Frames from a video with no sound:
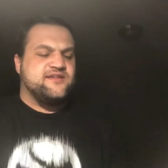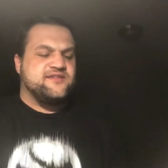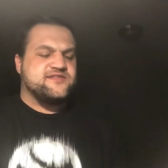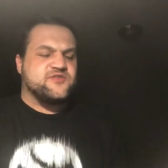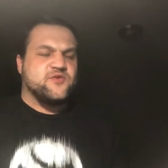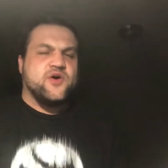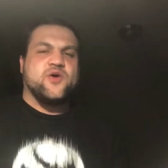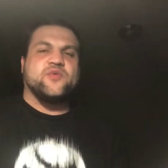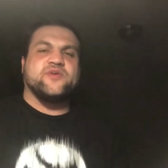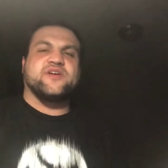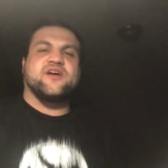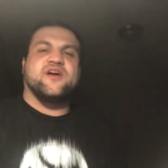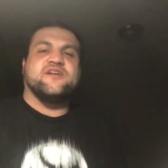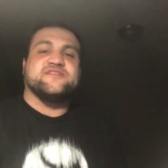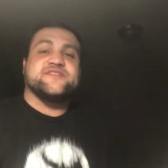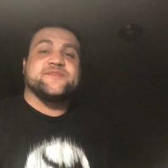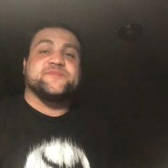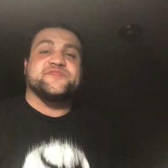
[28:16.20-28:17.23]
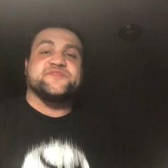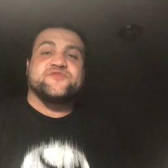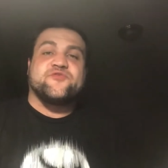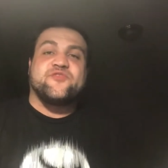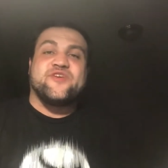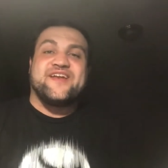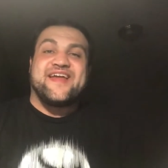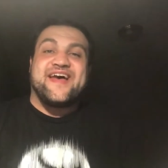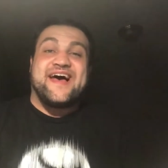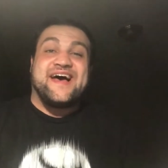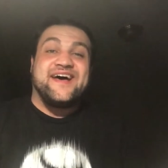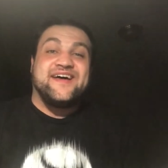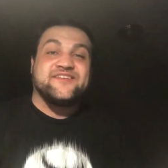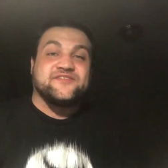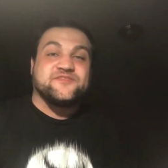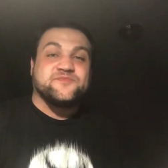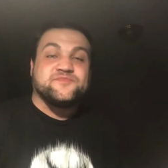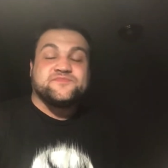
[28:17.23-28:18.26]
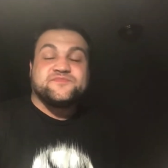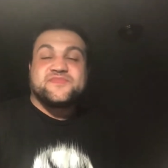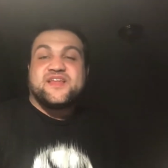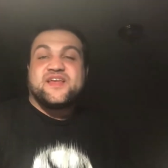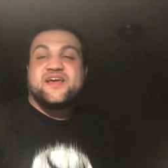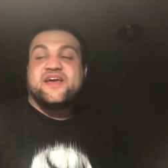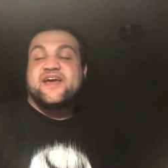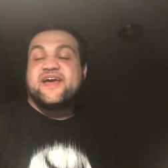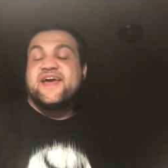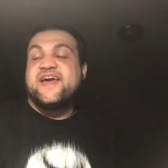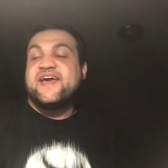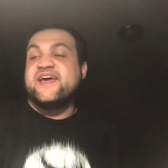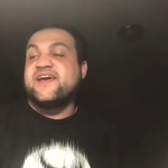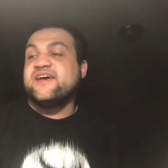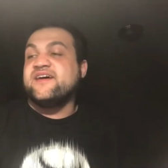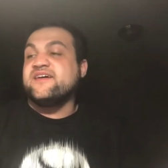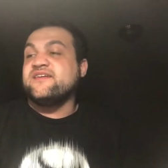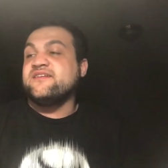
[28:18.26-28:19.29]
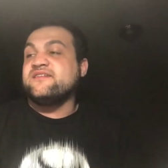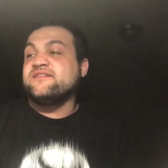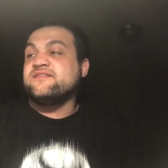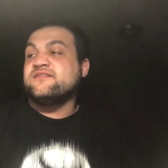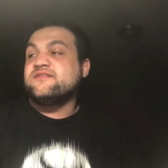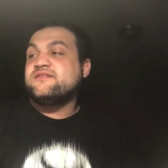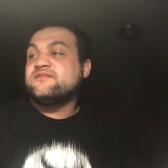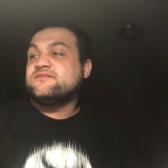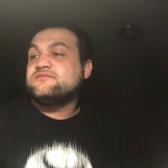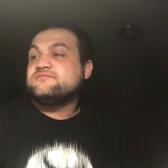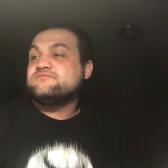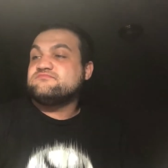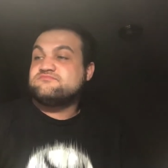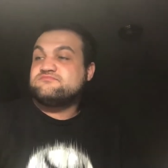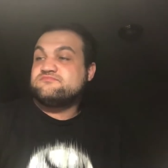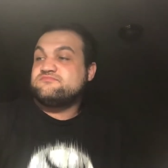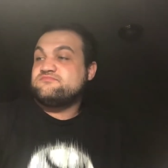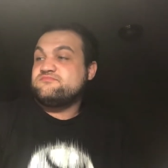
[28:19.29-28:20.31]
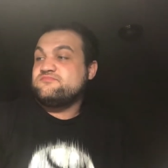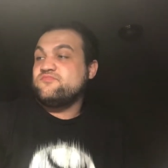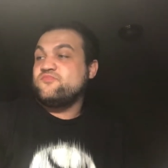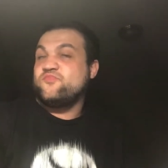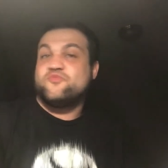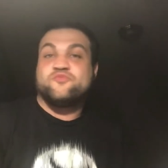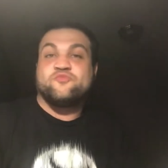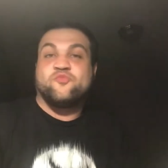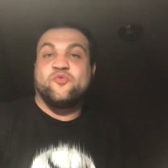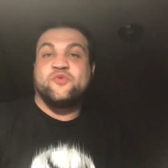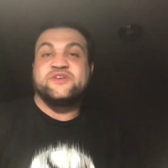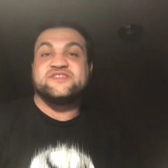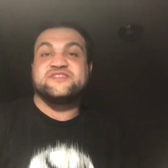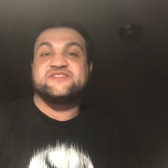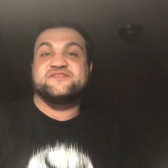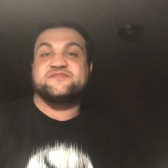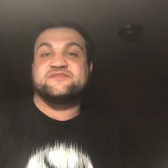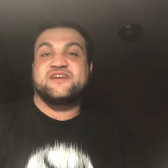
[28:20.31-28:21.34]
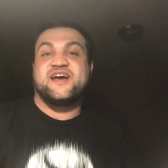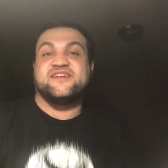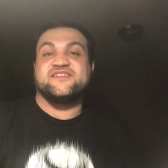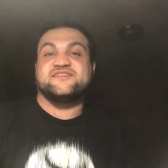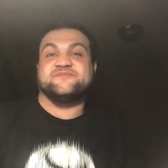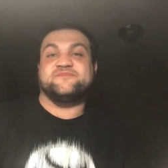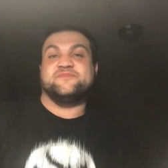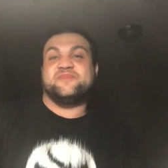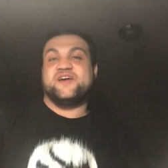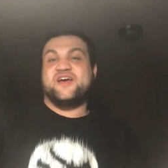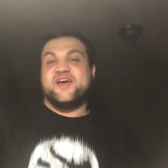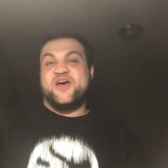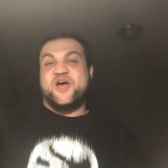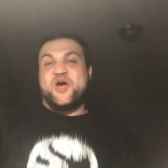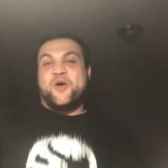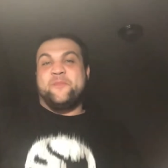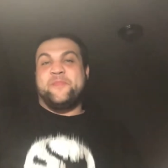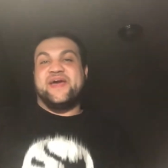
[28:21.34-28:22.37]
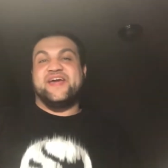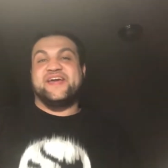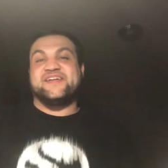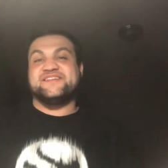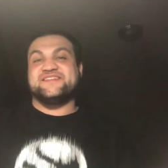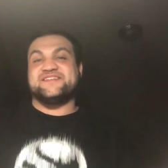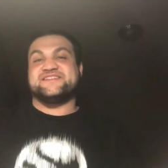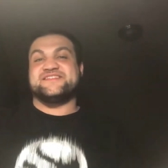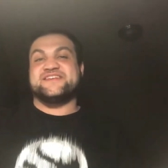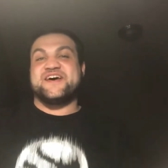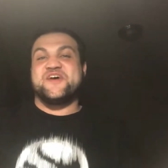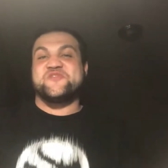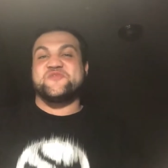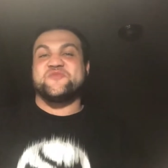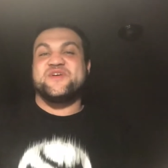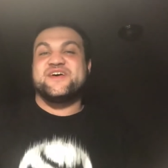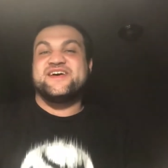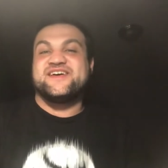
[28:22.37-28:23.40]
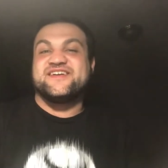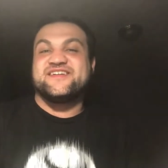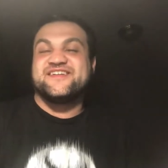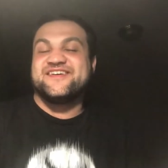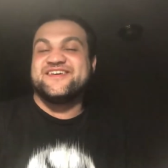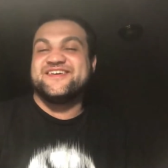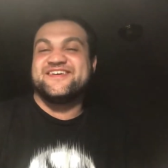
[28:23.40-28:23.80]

so Owen calls up his friend Adam, and we just kind of paint the town red,